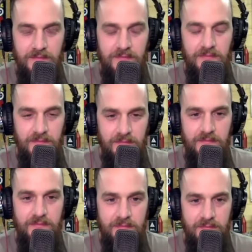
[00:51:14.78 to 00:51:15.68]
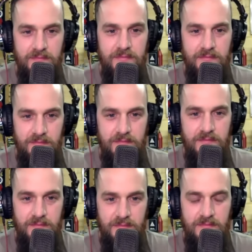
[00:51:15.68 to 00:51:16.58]

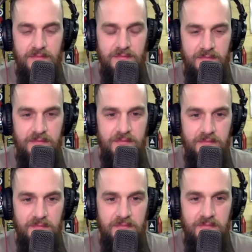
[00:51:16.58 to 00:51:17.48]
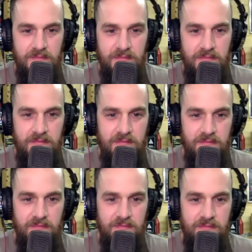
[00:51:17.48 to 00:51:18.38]

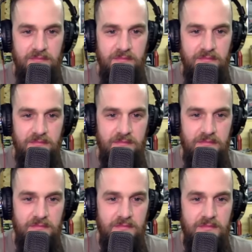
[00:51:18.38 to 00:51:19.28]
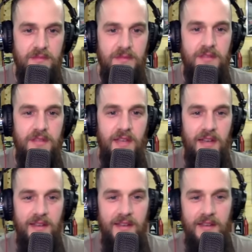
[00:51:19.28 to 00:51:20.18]

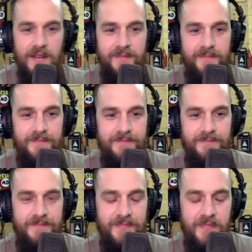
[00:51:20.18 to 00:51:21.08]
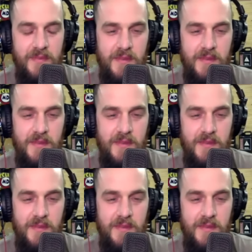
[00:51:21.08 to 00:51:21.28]
The person shown says nothing.